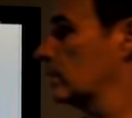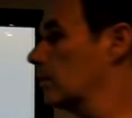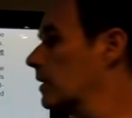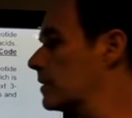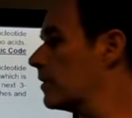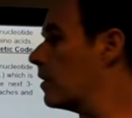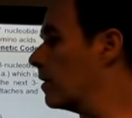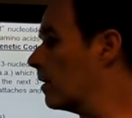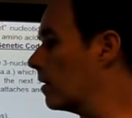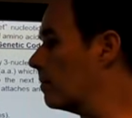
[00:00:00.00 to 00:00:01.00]
So let's
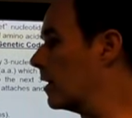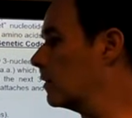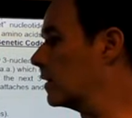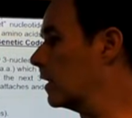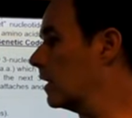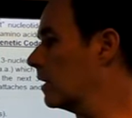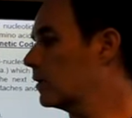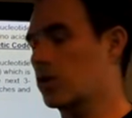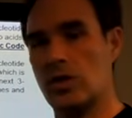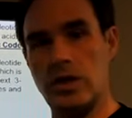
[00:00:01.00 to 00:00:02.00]
talk about
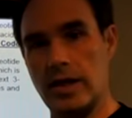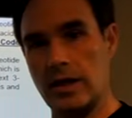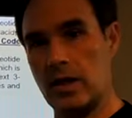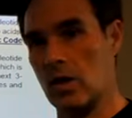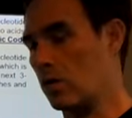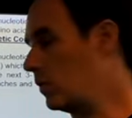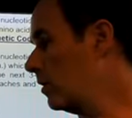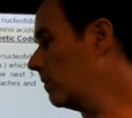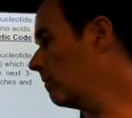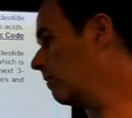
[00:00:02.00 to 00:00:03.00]
genetic code.
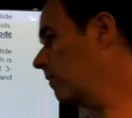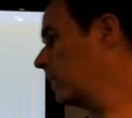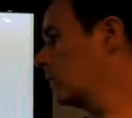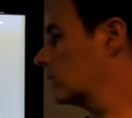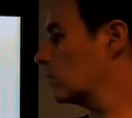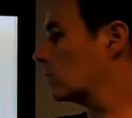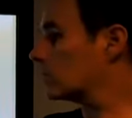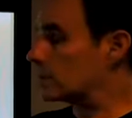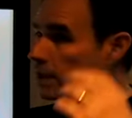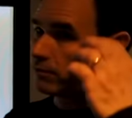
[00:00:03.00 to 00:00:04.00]
So it's
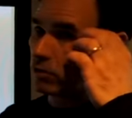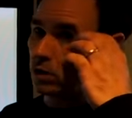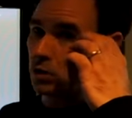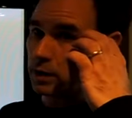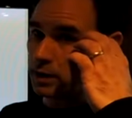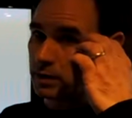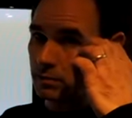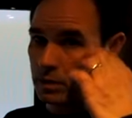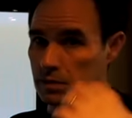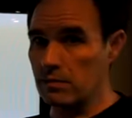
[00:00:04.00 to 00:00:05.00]
the same for all
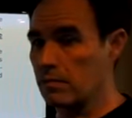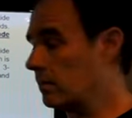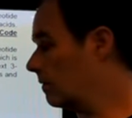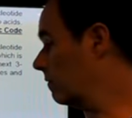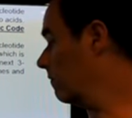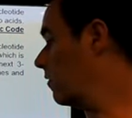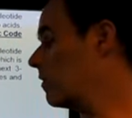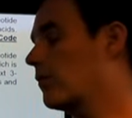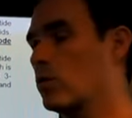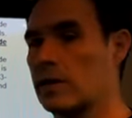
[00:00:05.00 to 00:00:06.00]
organisms,
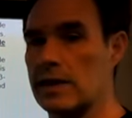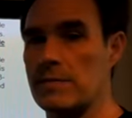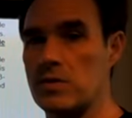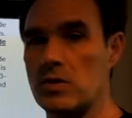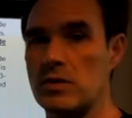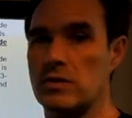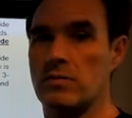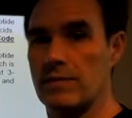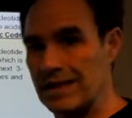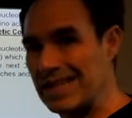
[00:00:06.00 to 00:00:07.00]
very few
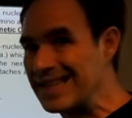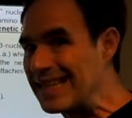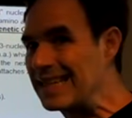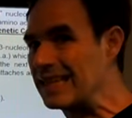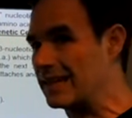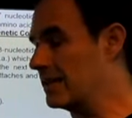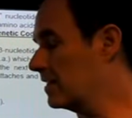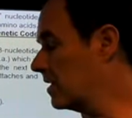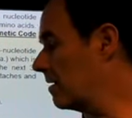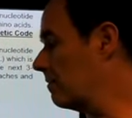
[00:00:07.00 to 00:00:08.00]
exceptions, just in
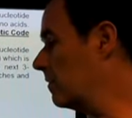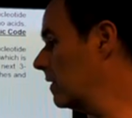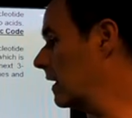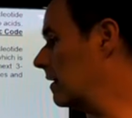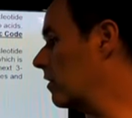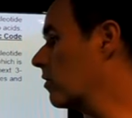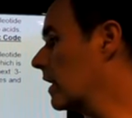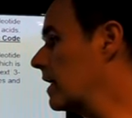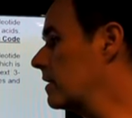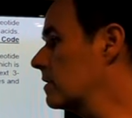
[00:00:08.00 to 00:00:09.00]
some
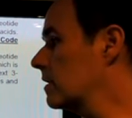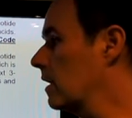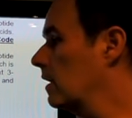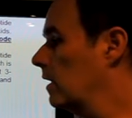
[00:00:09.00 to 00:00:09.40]
archaeas.